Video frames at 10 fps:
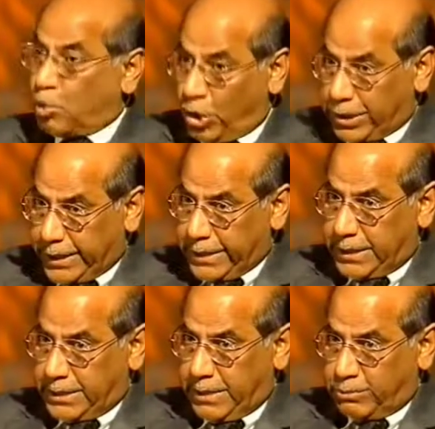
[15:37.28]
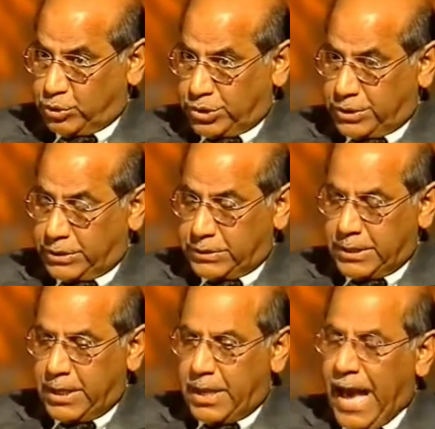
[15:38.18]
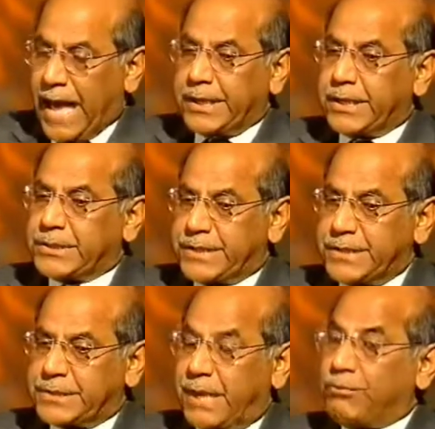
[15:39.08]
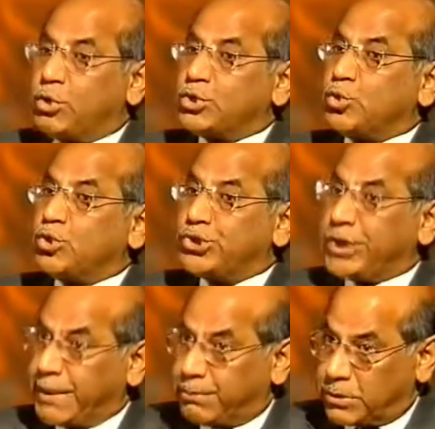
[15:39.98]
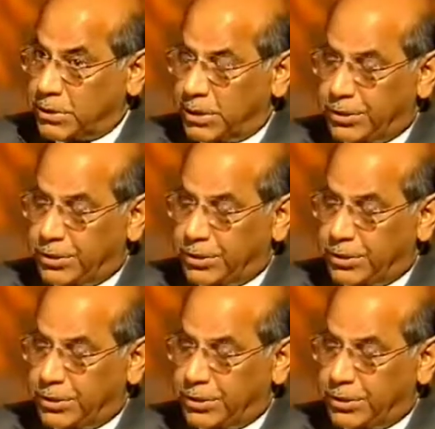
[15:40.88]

coordinated their positions, and in a sense have also shaped